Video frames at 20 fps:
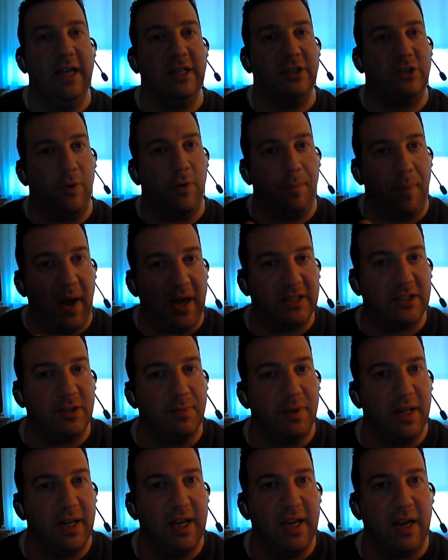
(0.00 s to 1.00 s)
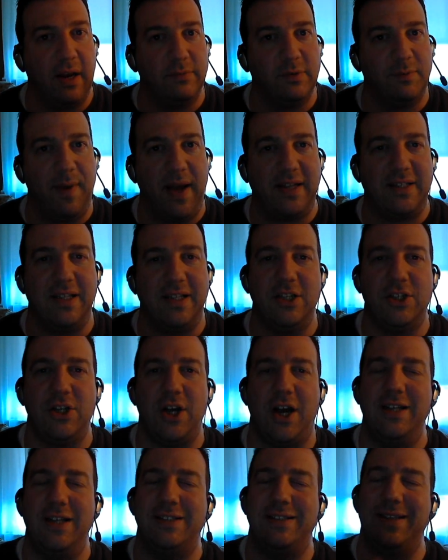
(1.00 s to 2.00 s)
Is there a possibility he comes back to the
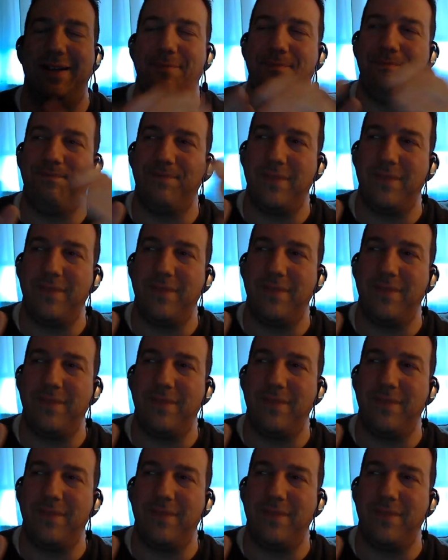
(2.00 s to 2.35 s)
Giants?